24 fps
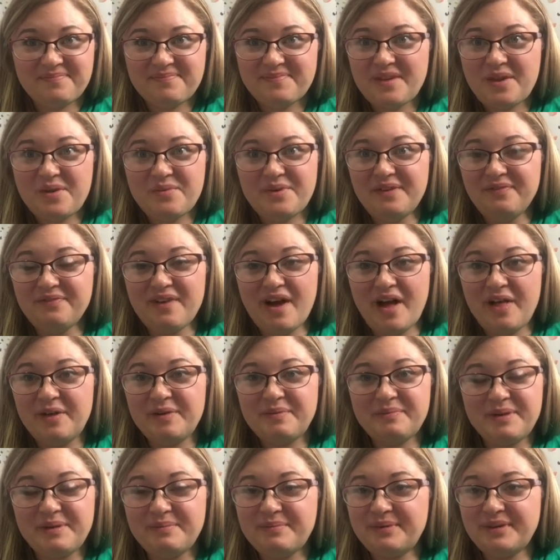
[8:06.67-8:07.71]
we follow
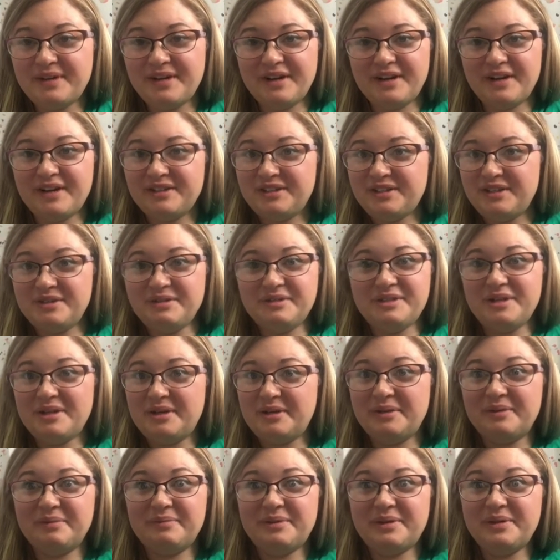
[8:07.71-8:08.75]
people here on
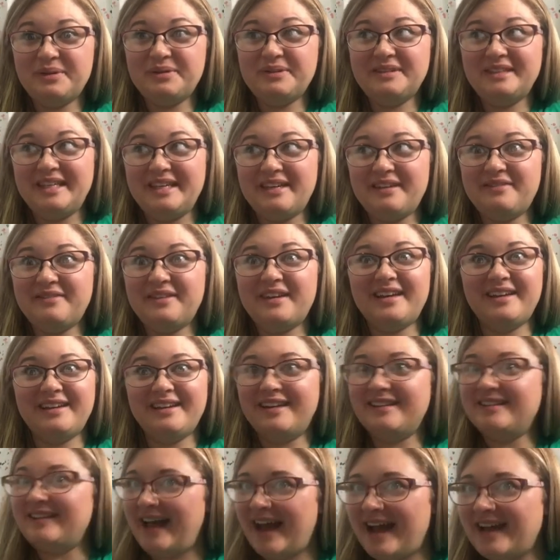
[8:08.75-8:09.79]
YouTube who live in
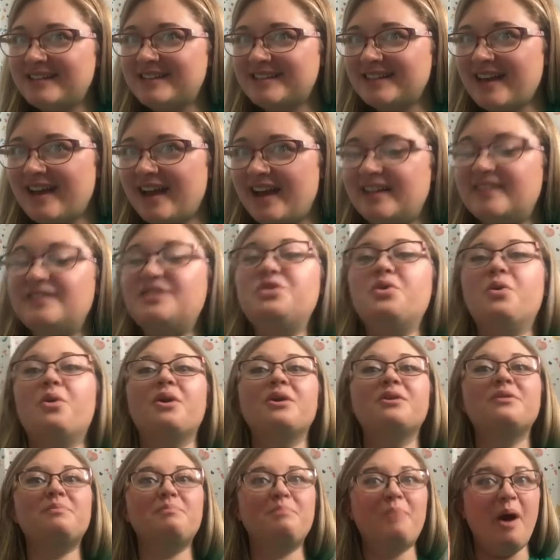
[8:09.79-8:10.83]
Alaska,
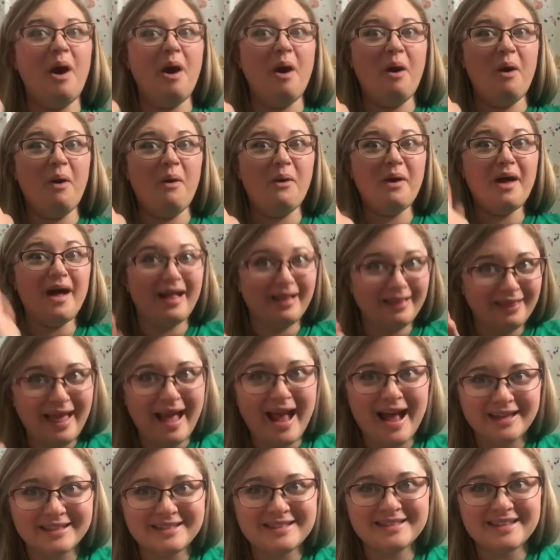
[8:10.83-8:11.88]
North Pole,
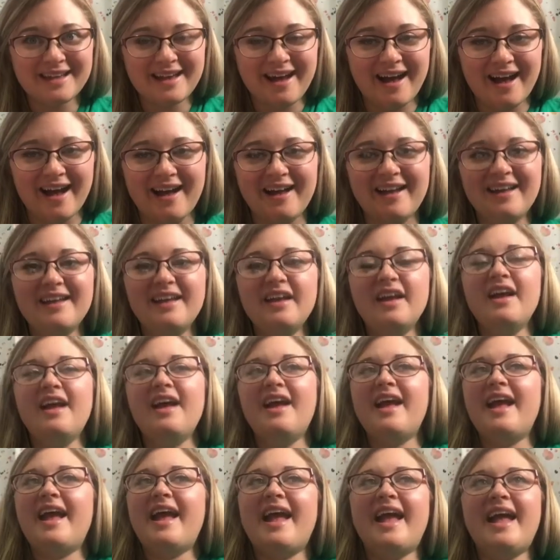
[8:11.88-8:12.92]
Alaska,
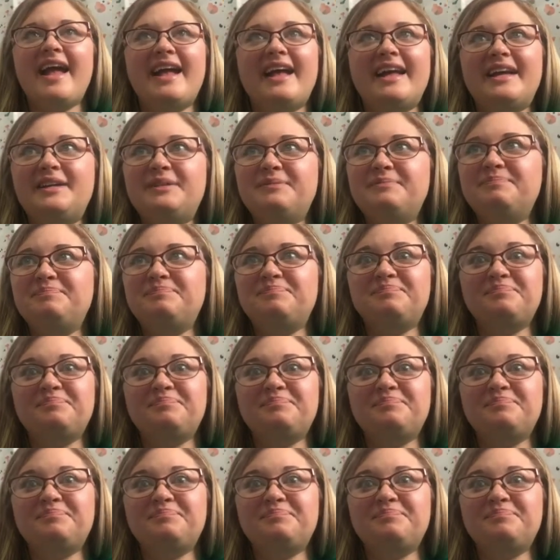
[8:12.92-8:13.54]
and